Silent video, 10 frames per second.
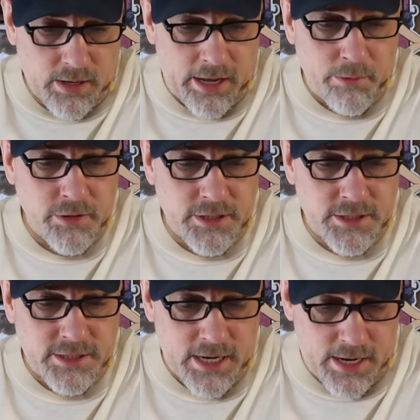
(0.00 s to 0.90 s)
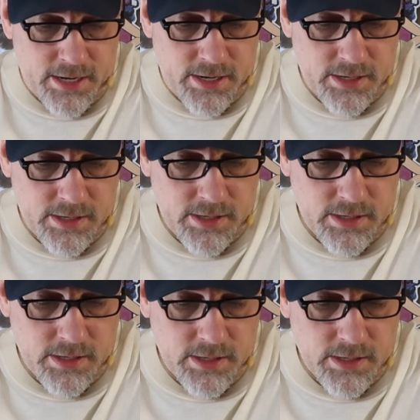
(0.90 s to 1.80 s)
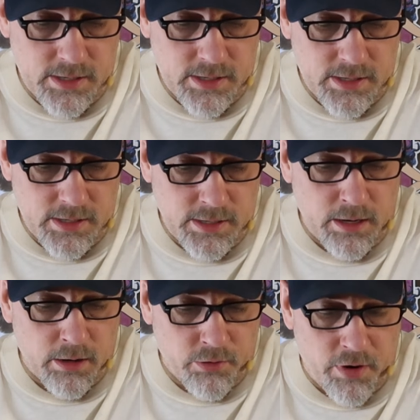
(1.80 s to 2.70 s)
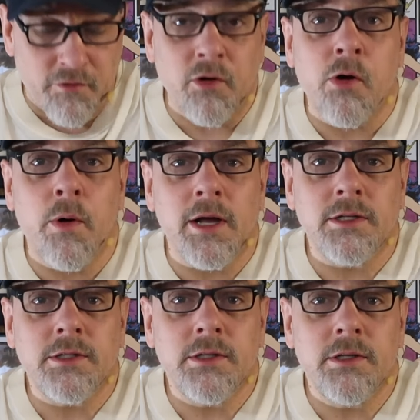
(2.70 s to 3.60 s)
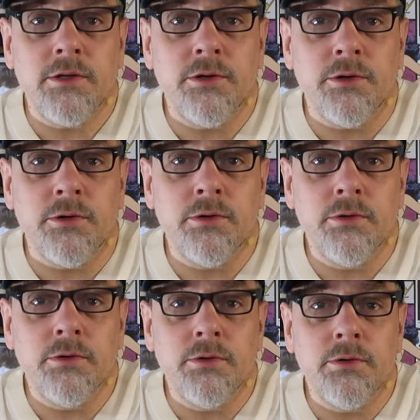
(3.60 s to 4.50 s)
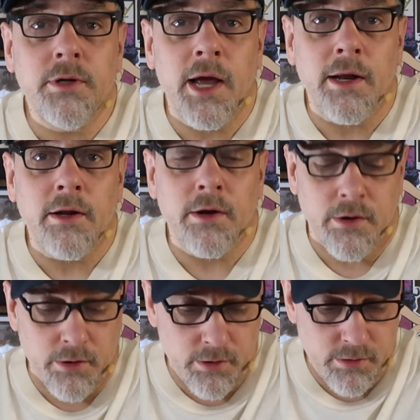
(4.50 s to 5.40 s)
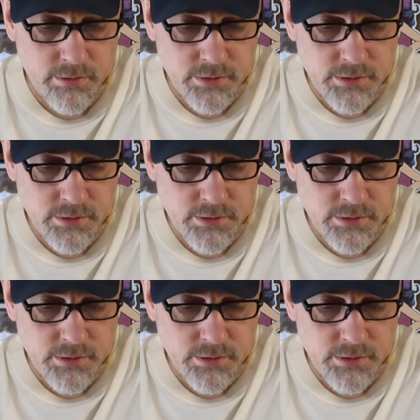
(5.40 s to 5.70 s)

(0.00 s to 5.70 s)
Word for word: I would send an autograph request to Anna Nicole.